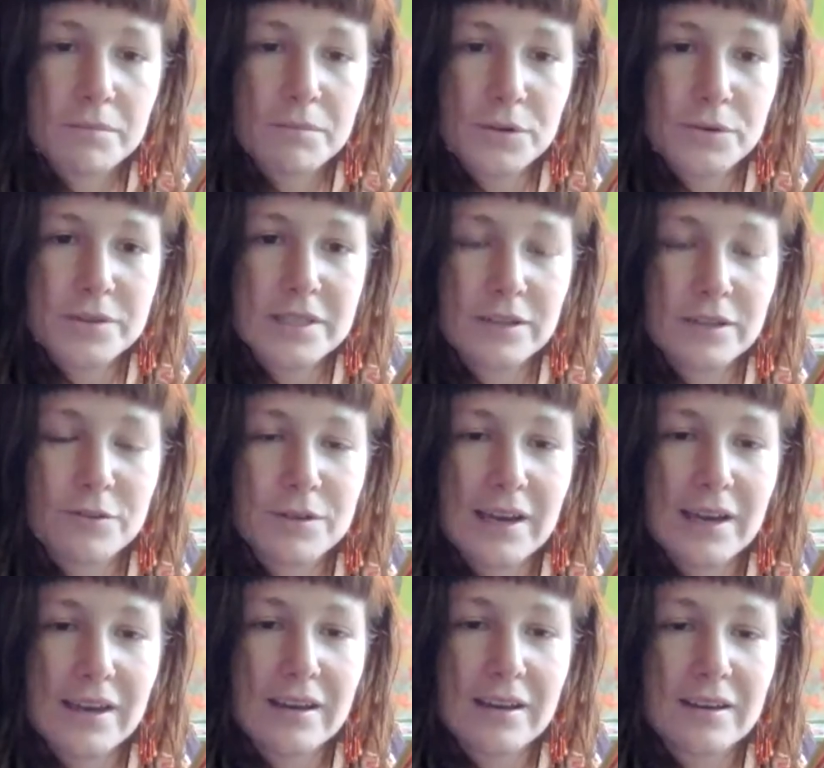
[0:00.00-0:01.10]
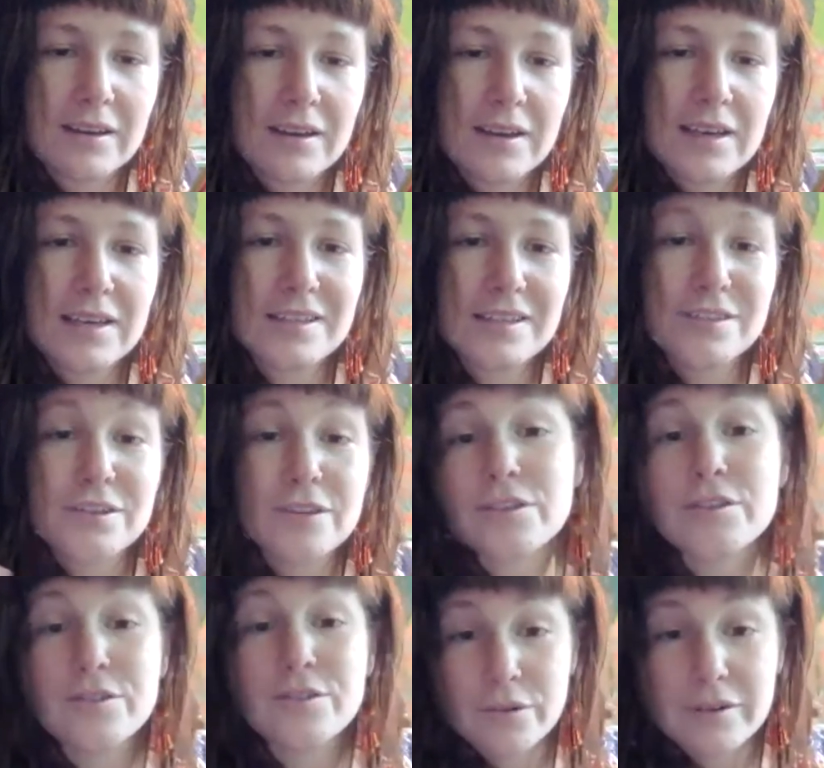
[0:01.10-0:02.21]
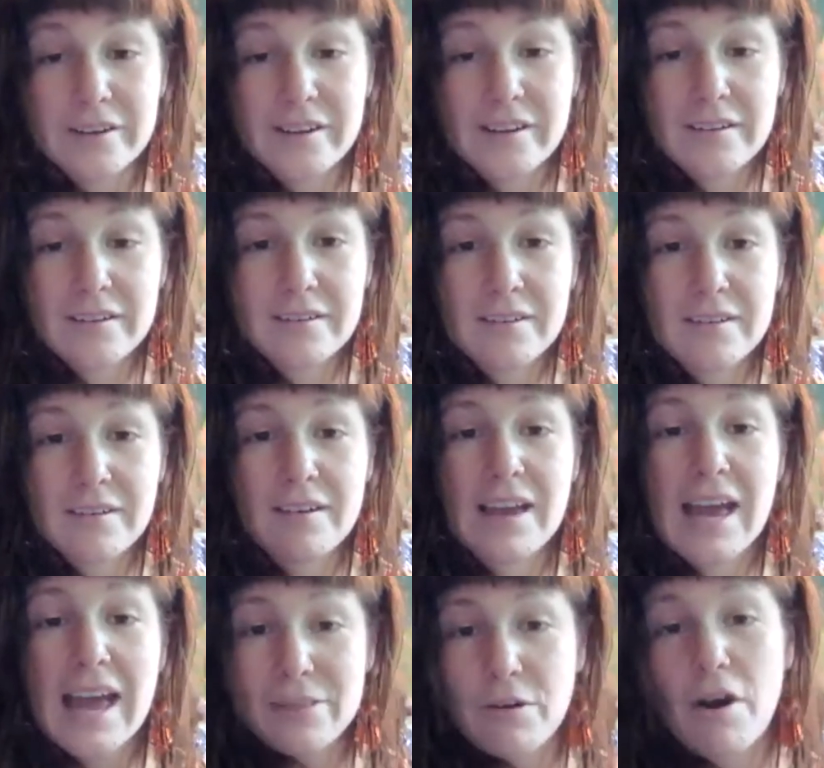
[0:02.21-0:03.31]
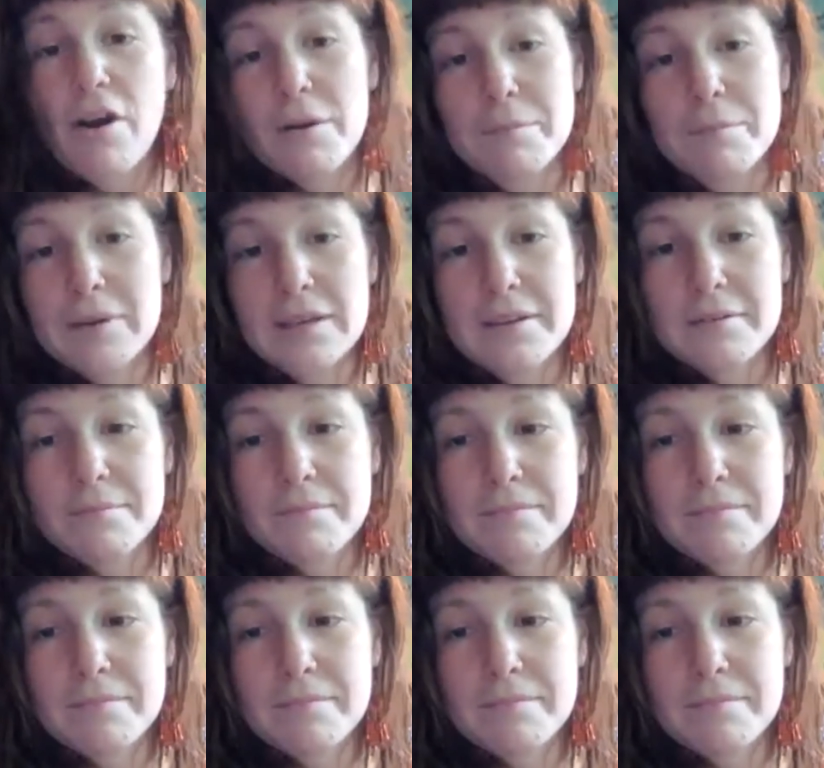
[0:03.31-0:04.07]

music creating is the story and the heartbeat.